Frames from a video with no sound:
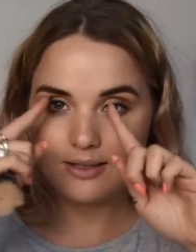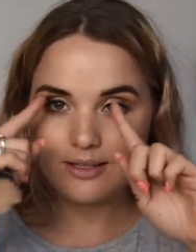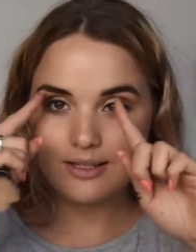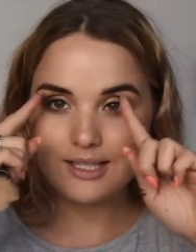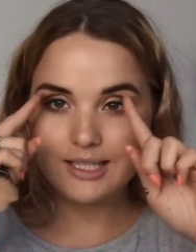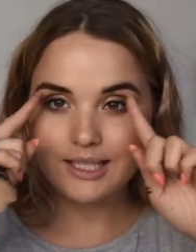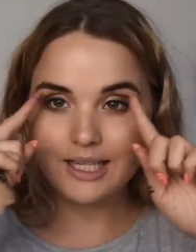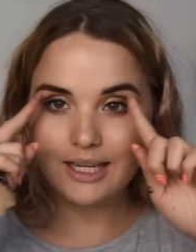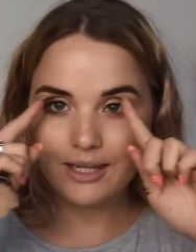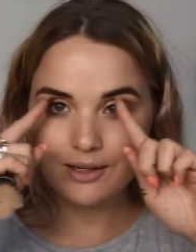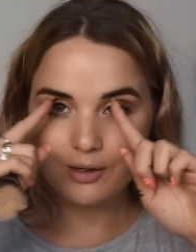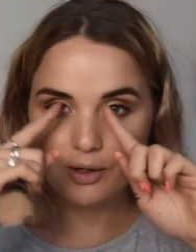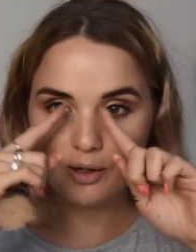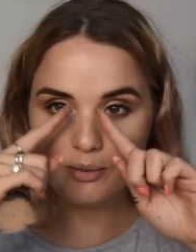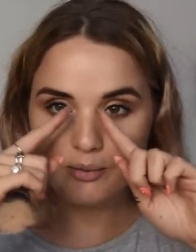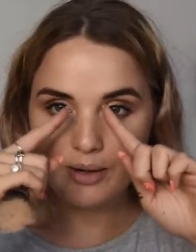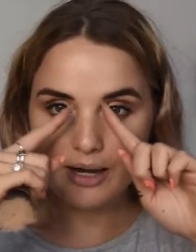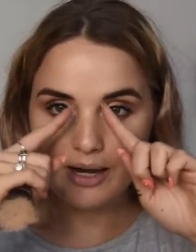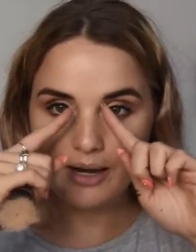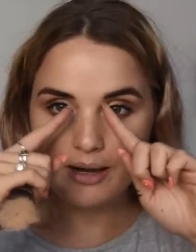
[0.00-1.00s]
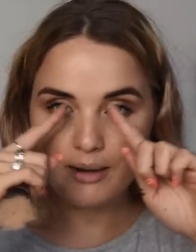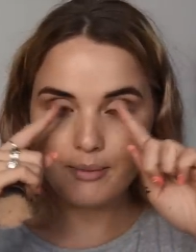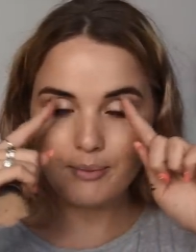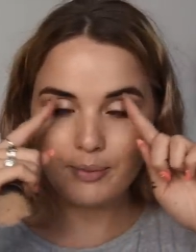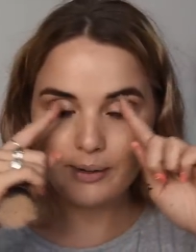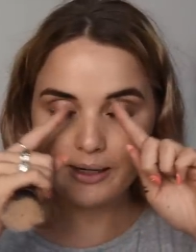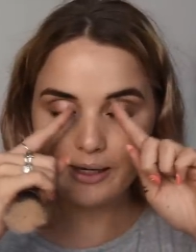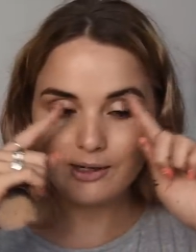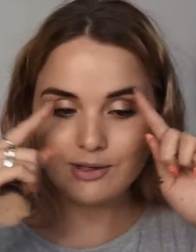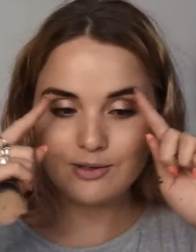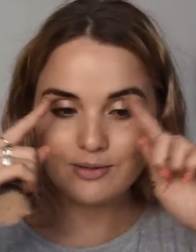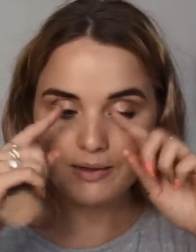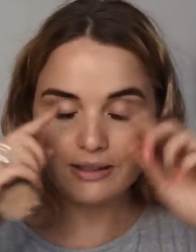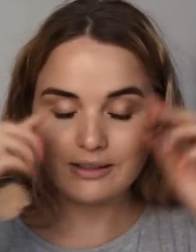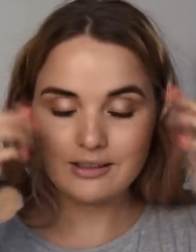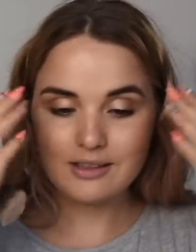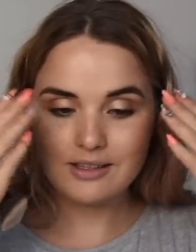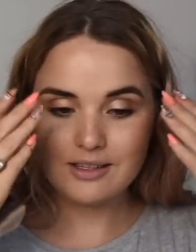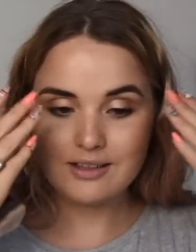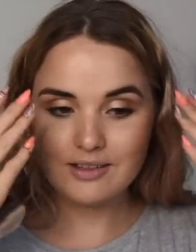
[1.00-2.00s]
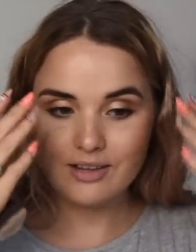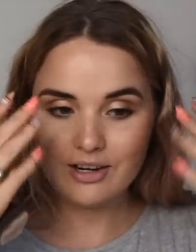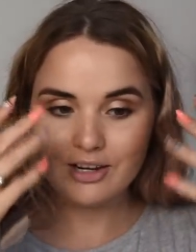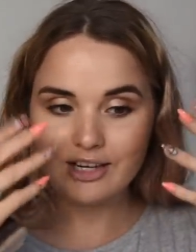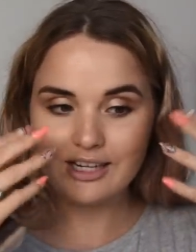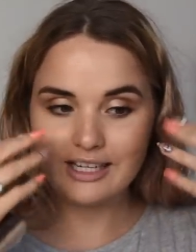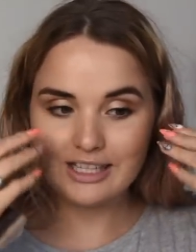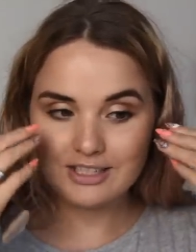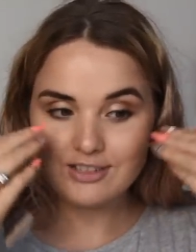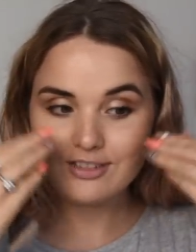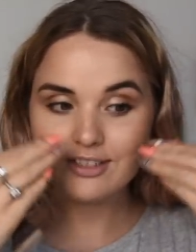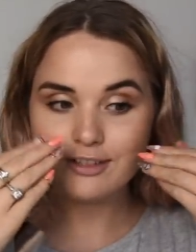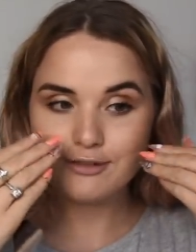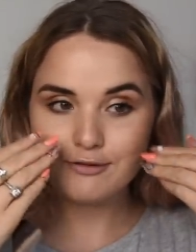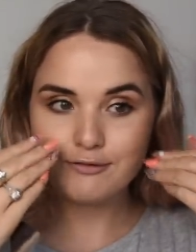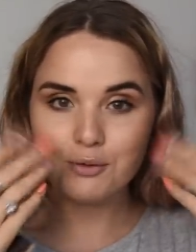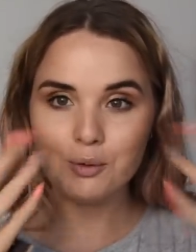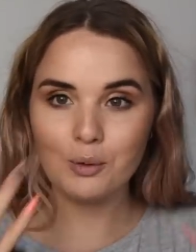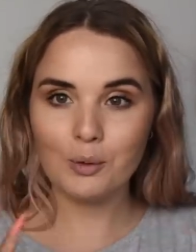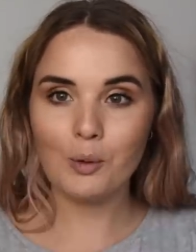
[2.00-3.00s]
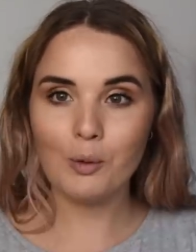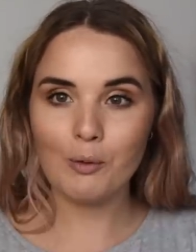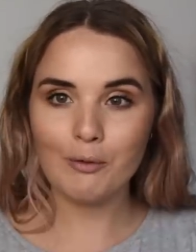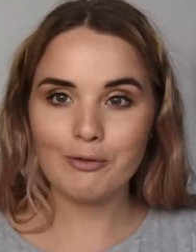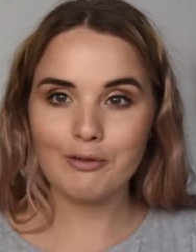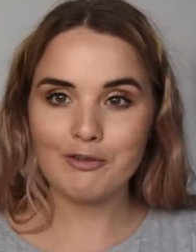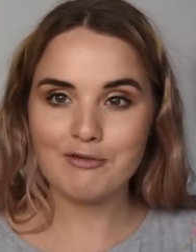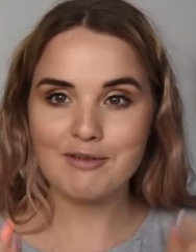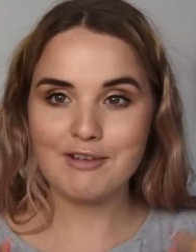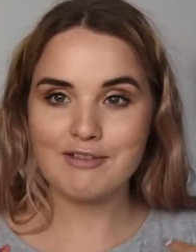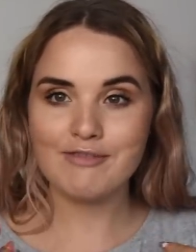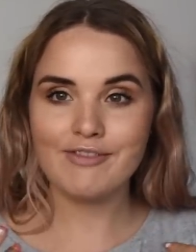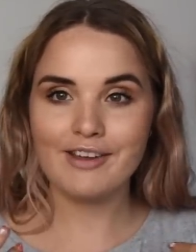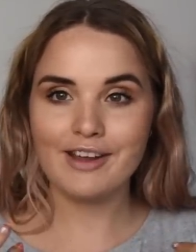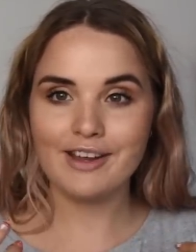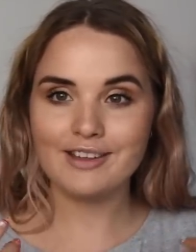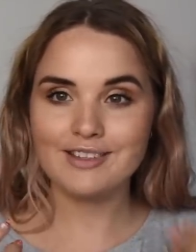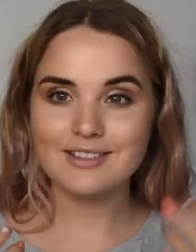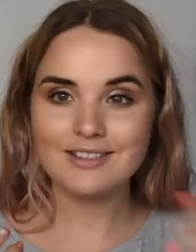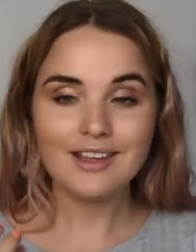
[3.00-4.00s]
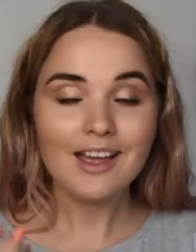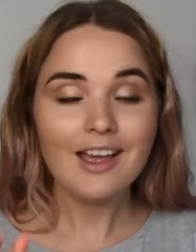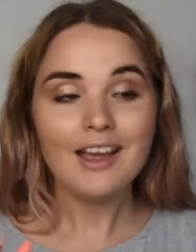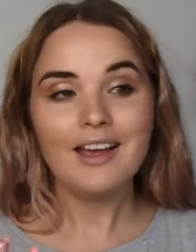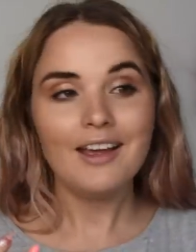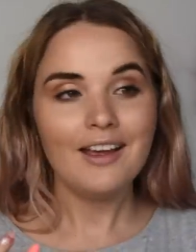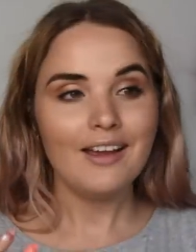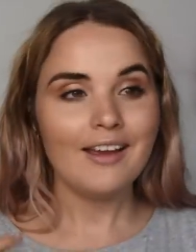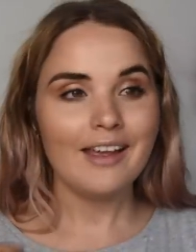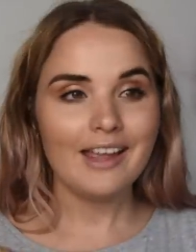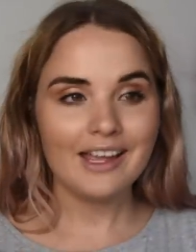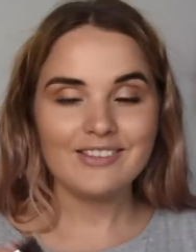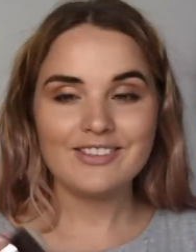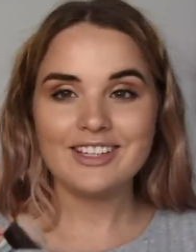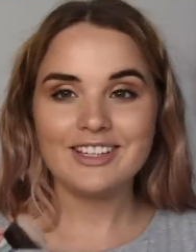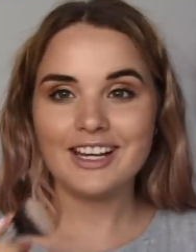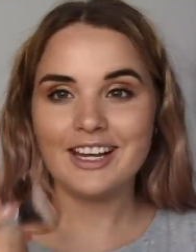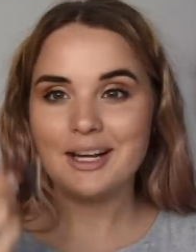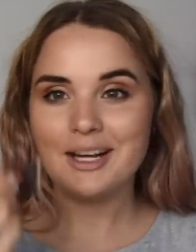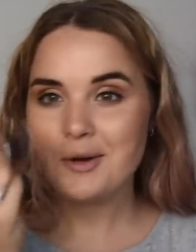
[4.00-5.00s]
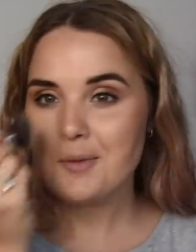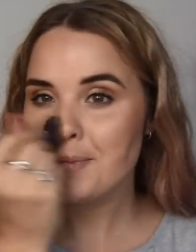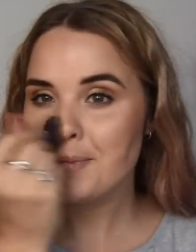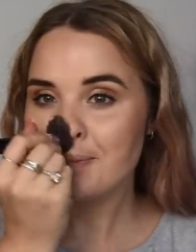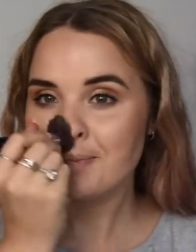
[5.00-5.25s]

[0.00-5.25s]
The skin on my brows underneath there literally fall off of my face every day.